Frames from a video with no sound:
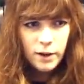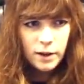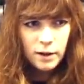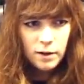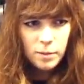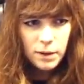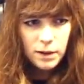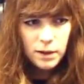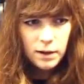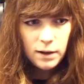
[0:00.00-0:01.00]
They could lock me
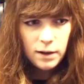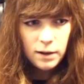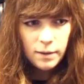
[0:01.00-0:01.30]
in here.